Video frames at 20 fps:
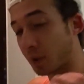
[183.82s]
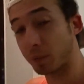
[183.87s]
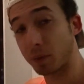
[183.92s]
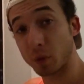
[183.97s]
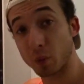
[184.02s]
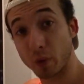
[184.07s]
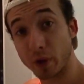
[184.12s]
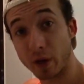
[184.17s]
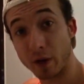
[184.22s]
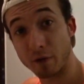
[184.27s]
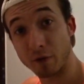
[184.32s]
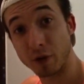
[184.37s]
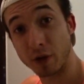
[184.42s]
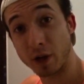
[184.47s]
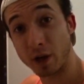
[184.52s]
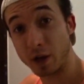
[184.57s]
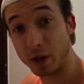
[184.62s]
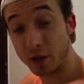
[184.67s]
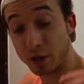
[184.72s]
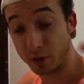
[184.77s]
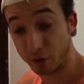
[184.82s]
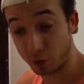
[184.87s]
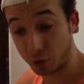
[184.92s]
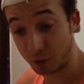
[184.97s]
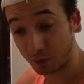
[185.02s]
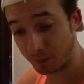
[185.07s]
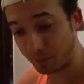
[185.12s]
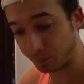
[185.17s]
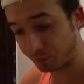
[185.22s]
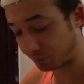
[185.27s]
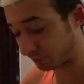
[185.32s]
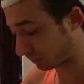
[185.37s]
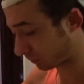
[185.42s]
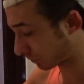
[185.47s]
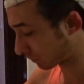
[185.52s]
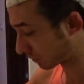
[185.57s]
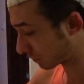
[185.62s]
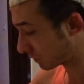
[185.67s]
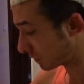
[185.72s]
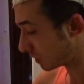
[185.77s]
But whenever I at home
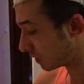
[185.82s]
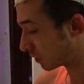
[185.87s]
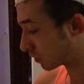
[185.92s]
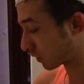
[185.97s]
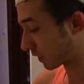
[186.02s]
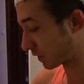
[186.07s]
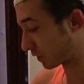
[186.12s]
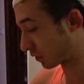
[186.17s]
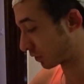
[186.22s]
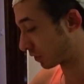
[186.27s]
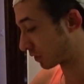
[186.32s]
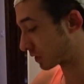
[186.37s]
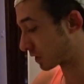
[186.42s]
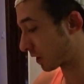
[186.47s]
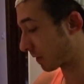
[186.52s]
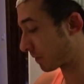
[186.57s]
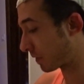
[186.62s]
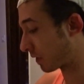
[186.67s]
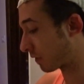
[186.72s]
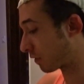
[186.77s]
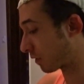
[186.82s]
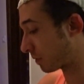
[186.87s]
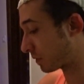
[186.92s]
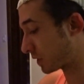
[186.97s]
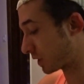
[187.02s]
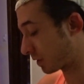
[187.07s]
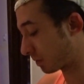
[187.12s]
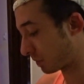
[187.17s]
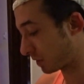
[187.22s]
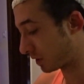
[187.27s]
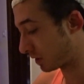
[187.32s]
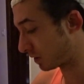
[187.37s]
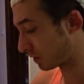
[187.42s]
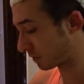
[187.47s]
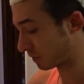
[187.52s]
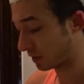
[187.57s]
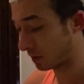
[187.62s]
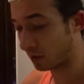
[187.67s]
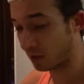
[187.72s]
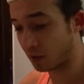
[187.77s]
try to cook something from chickpeas,